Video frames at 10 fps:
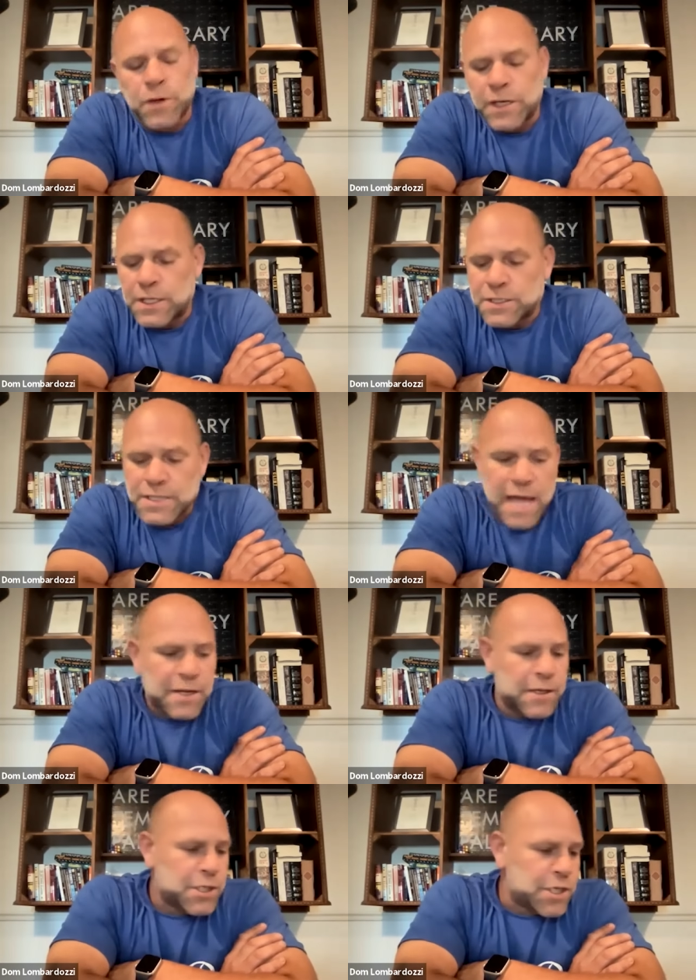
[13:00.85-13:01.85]
When he
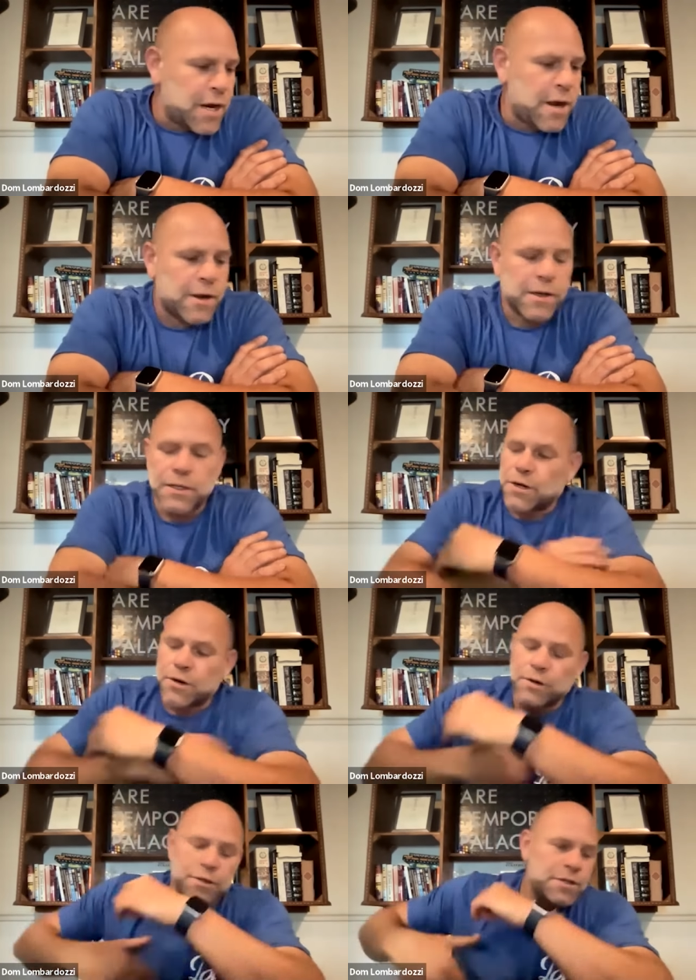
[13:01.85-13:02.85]
sat in a chair, he
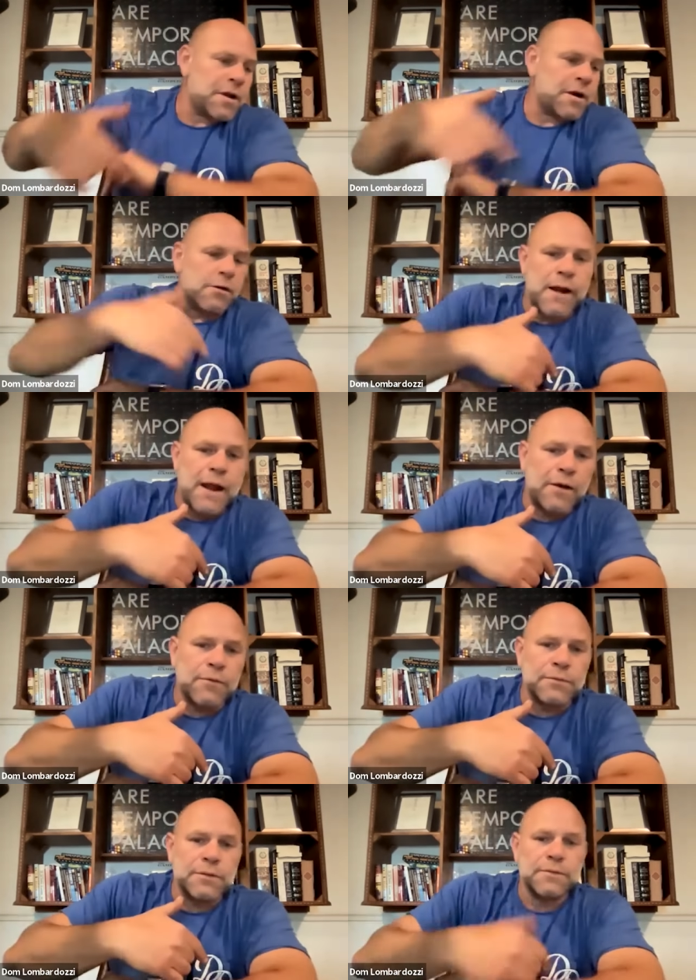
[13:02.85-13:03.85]
turned the chair
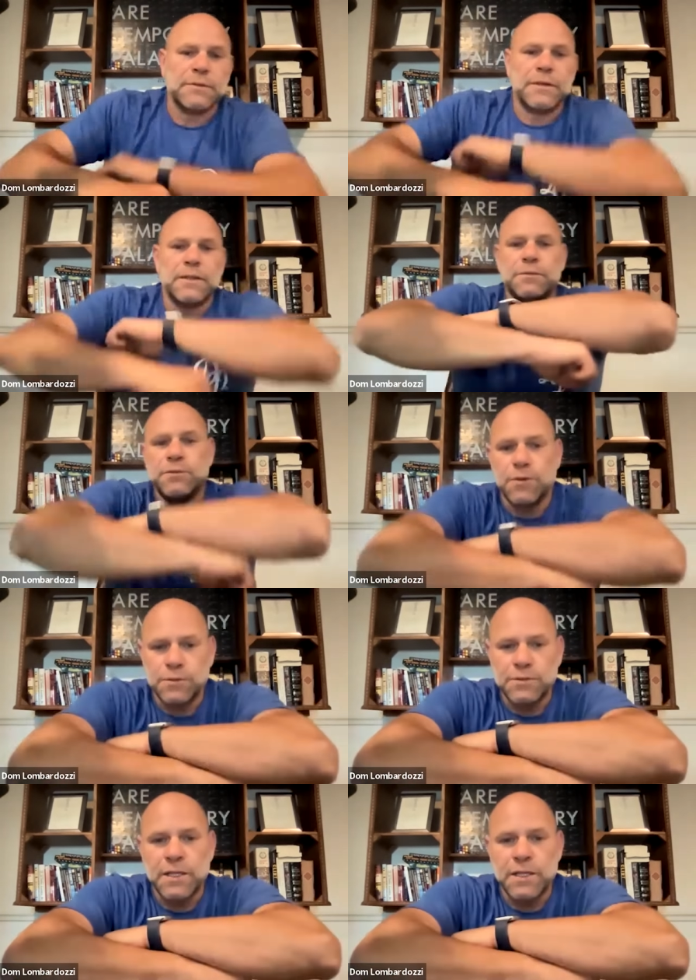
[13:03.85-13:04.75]
around and he was always